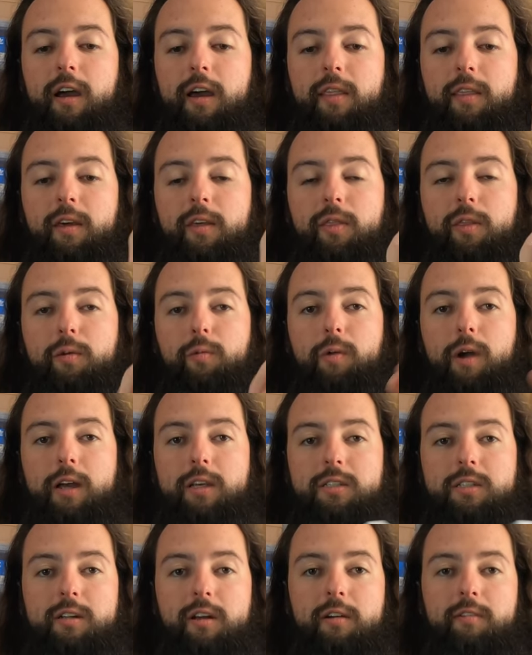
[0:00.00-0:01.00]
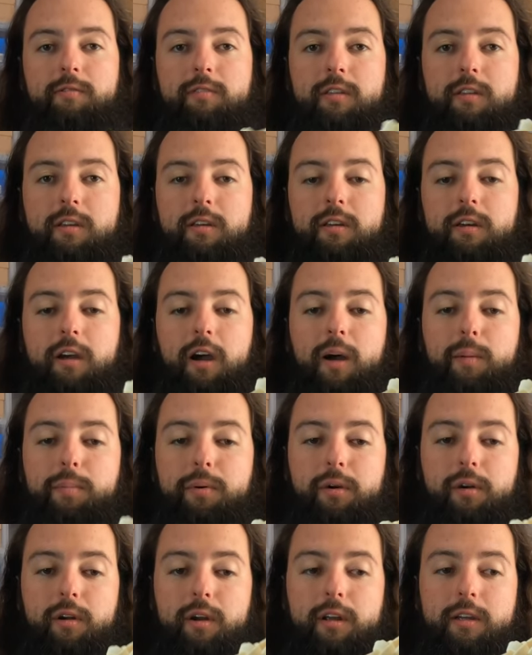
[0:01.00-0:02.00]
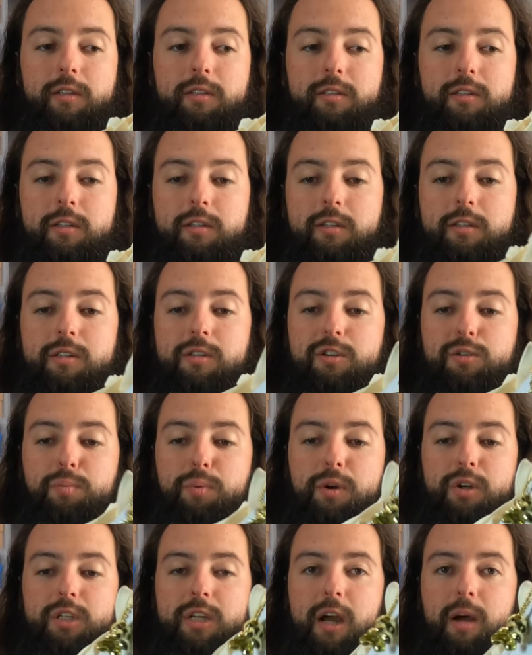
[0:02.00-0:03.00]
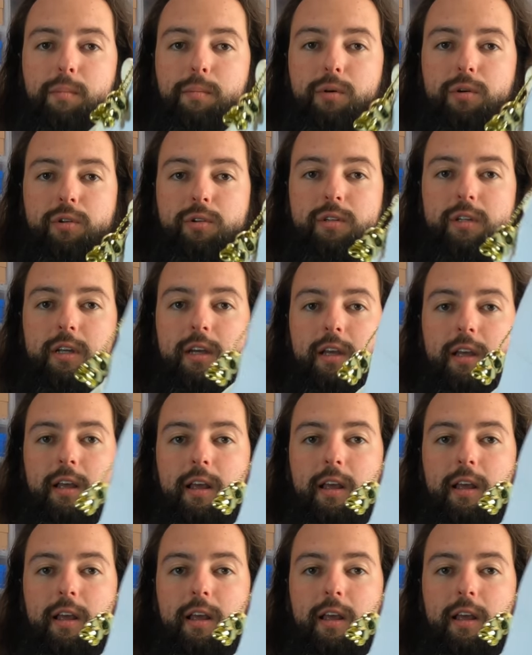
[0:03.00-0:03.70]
And then the rest of the upper is the super tumbled